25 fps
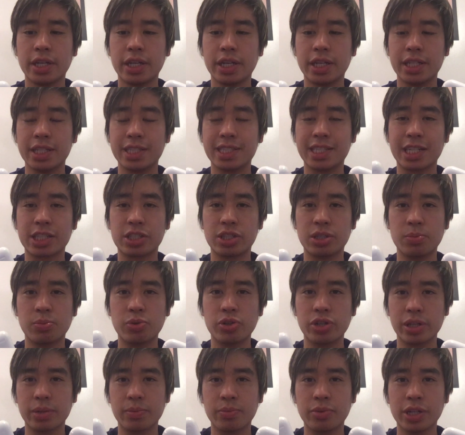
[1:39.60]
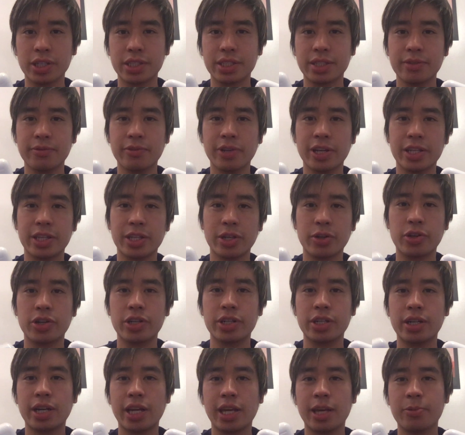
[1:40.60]
It's actually pretty impressive that they
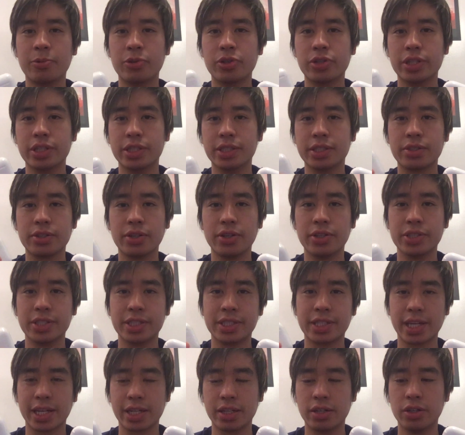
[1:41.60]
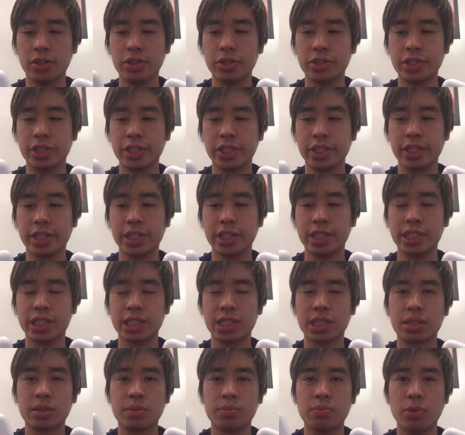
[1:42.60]
were able to install this technology in
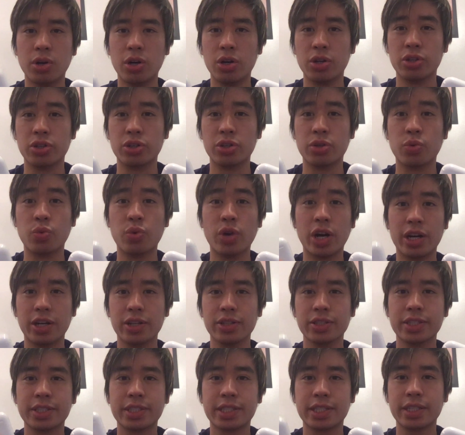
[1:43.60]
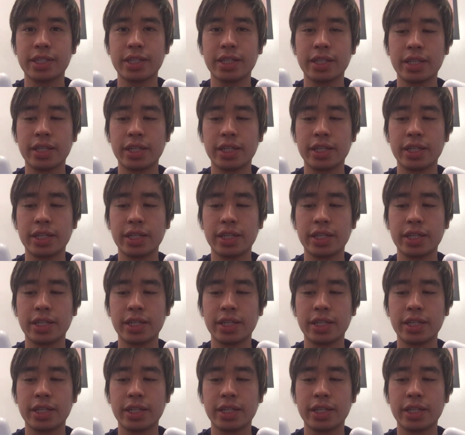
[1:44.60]
smaller wireless